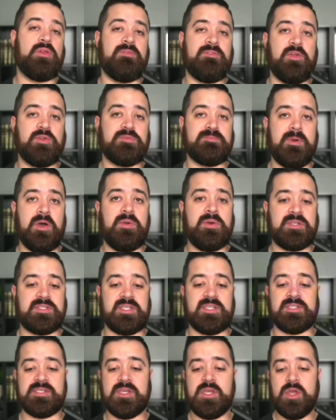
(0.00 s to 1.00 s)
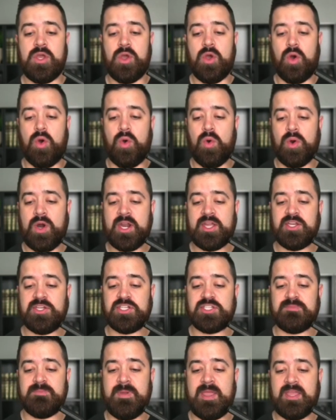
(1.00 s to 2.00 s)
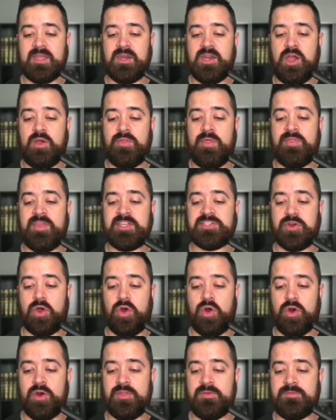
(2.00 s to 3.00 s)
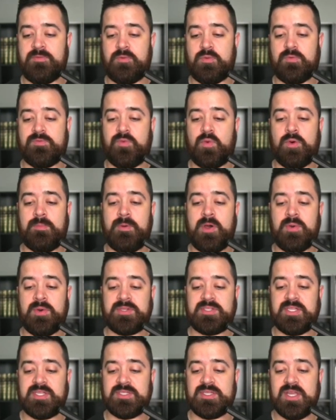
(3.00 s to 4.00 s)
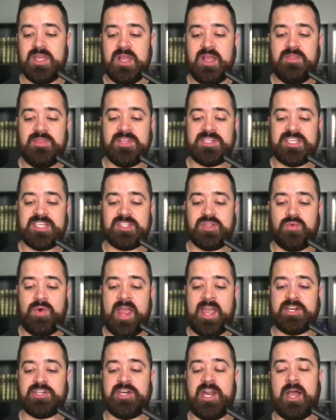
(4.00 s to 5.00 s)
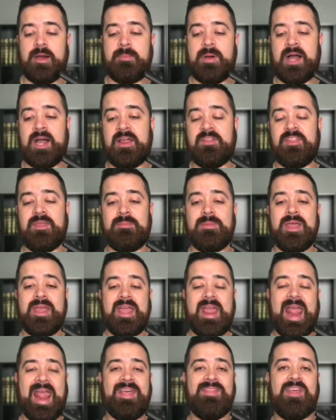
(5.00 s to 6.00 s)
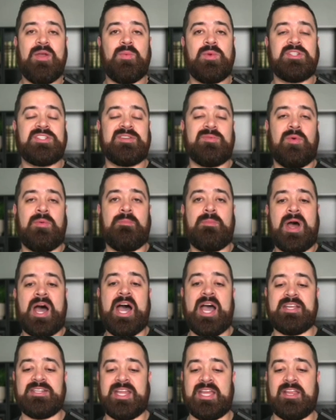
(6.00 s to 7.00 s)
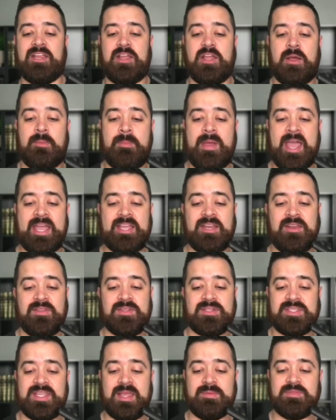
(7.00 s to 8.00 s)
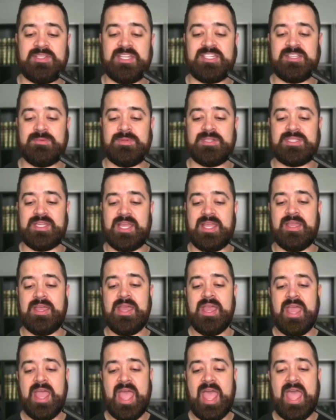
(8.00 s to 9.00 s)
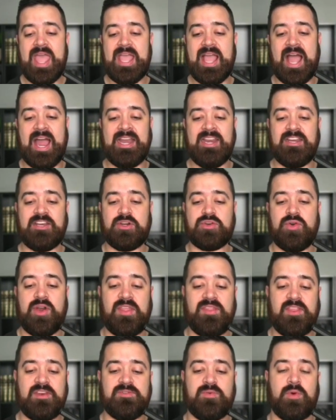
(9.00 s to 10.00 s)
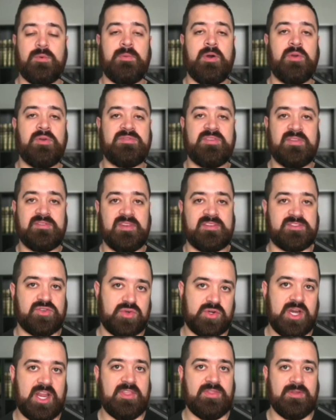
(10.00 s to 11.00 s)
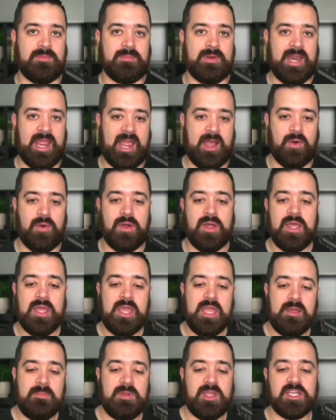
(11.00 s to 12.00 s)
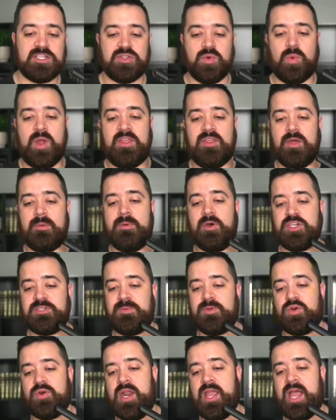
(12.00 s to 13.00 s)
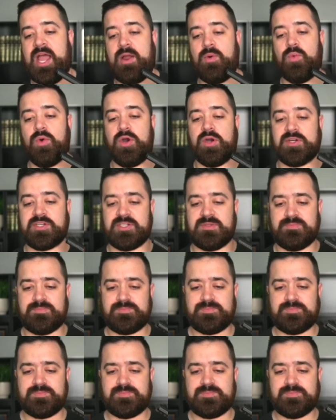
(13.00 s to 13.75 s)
of those bonuses, or I can just make a note that these are the 4 bonuses. This is the rationale behind them. And then when someone buys, I can come back into the same system and say, hey, I need to create these 4 bonuses. Let's create them now. Because the way the Bonus Builder AI works